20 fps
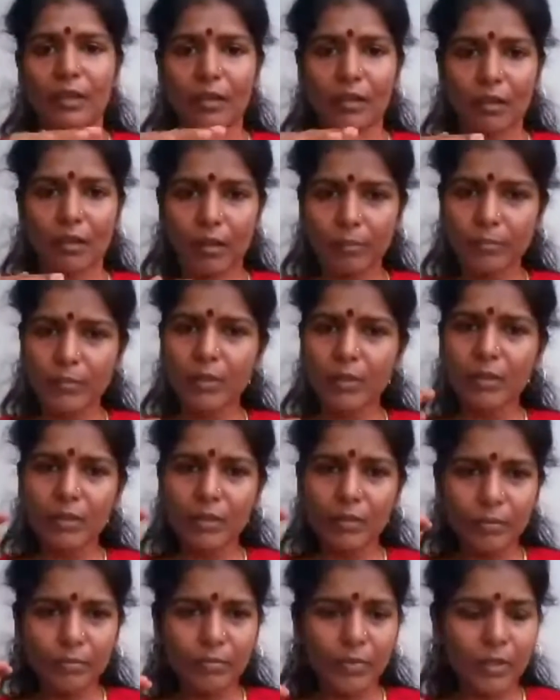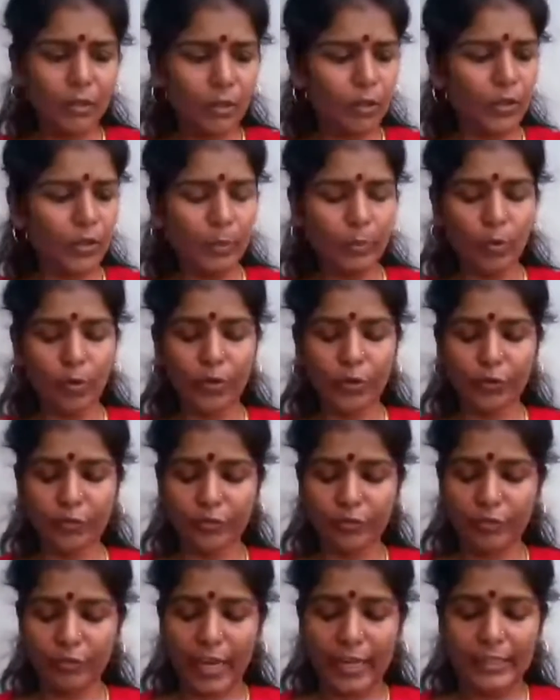a good amount of
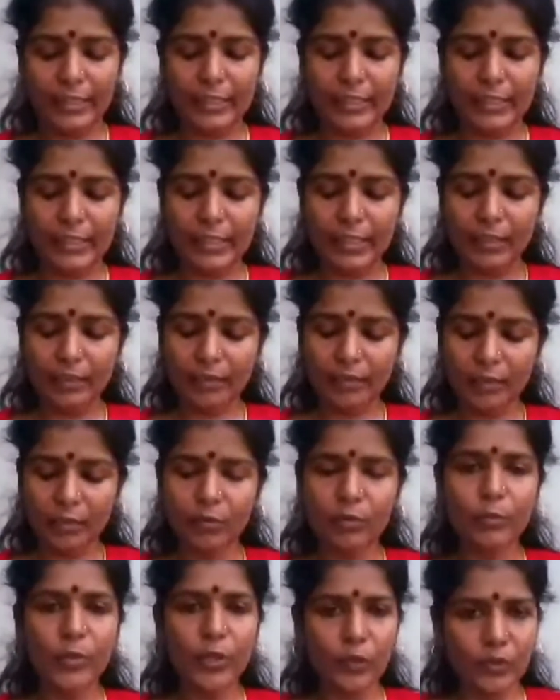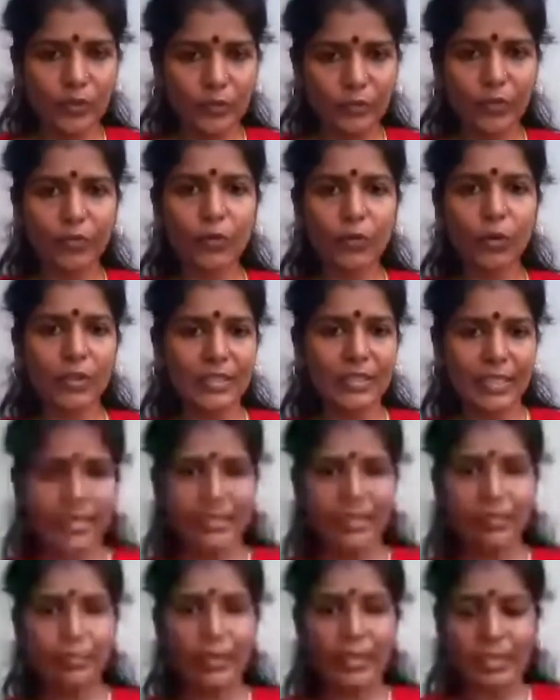fat in it, not because we've got
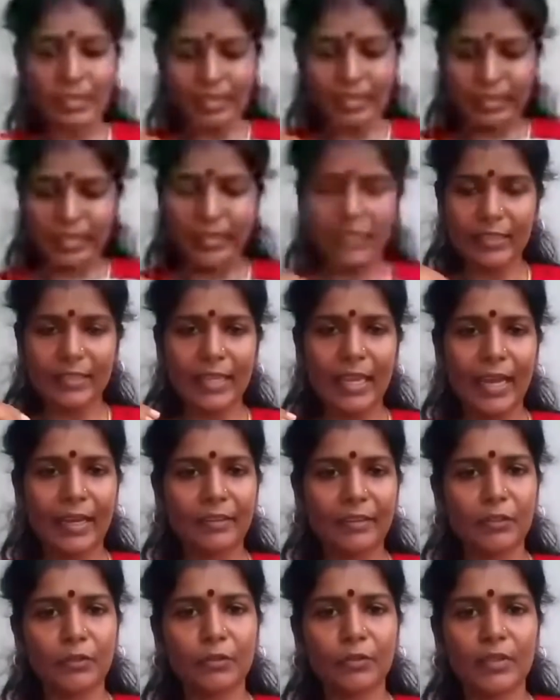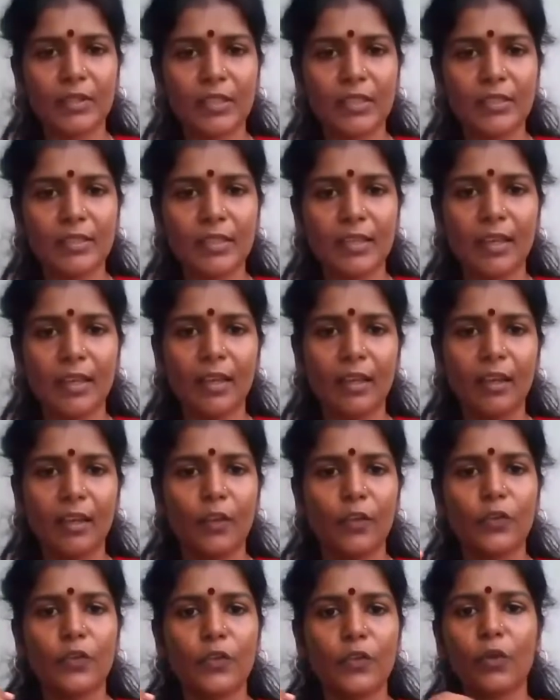sesame seeds added to this.
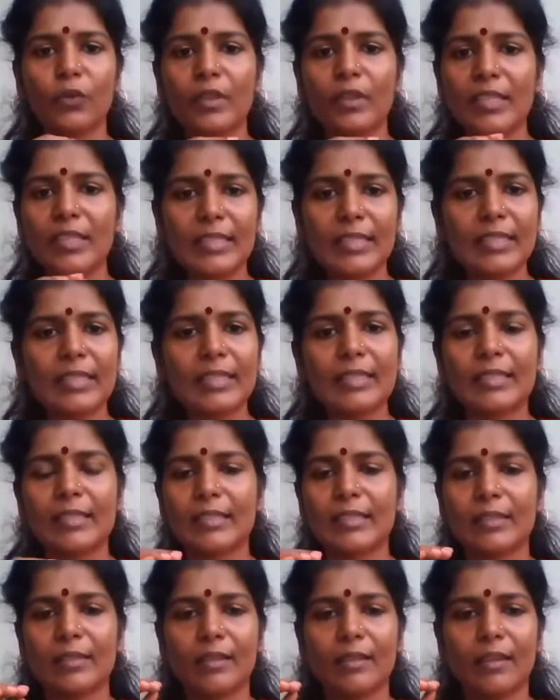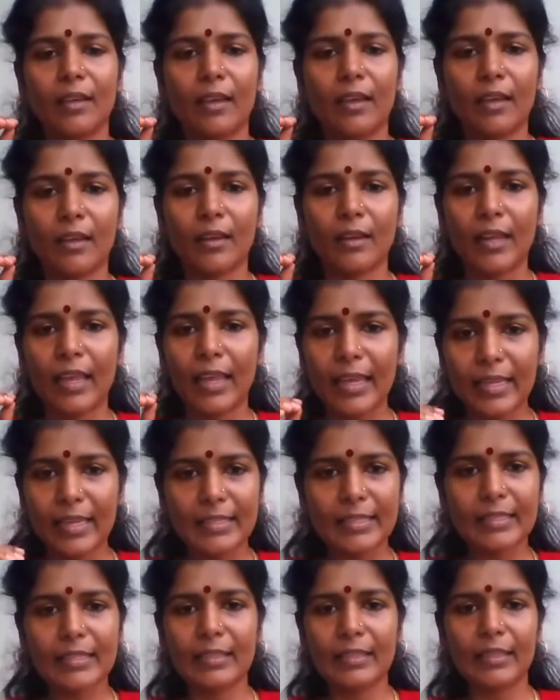So this is an
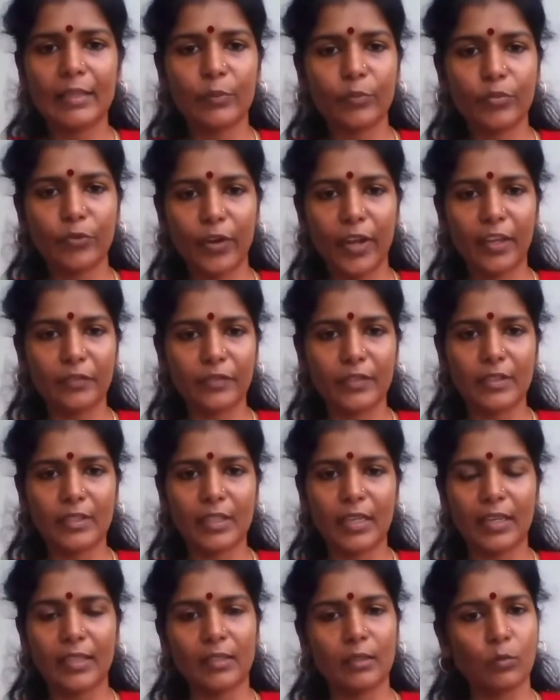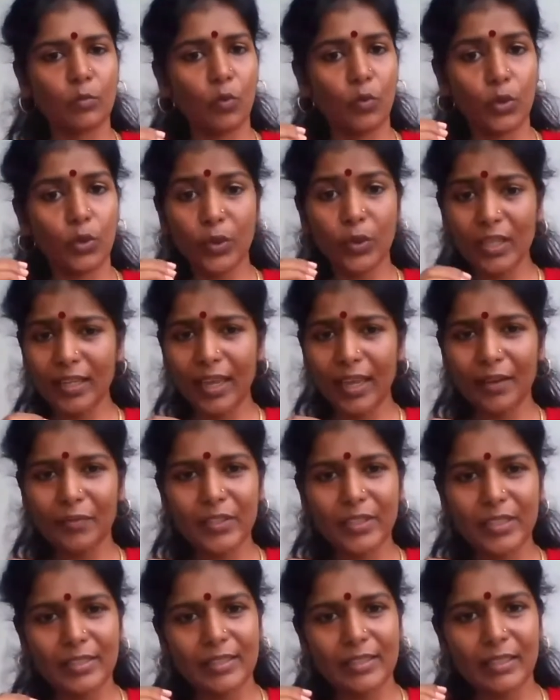excellent breakfast item, or you can have
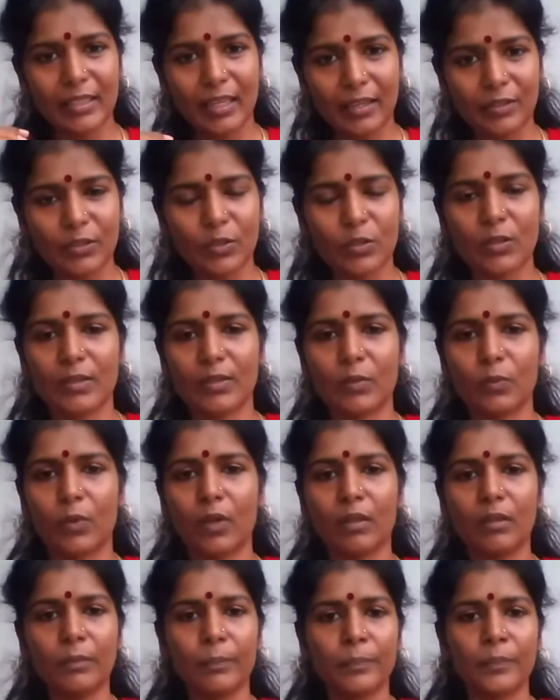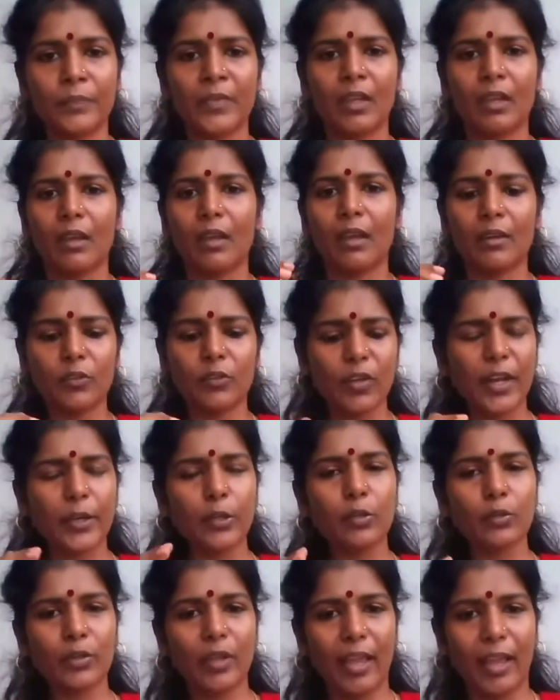it as a lunch as well. Try not to
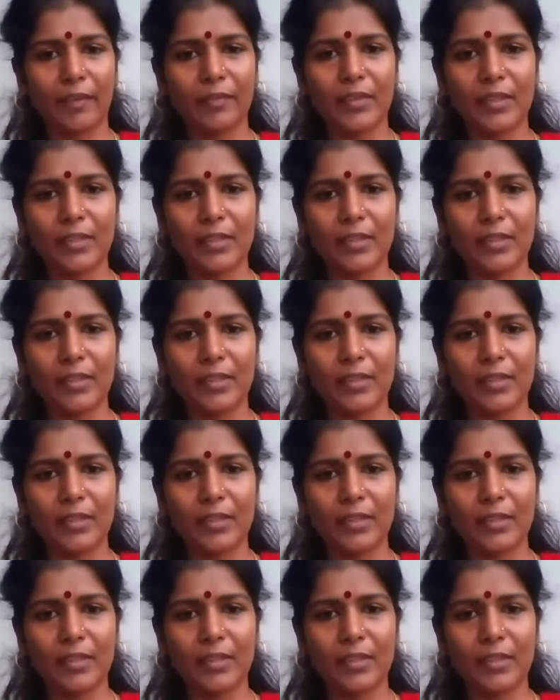have this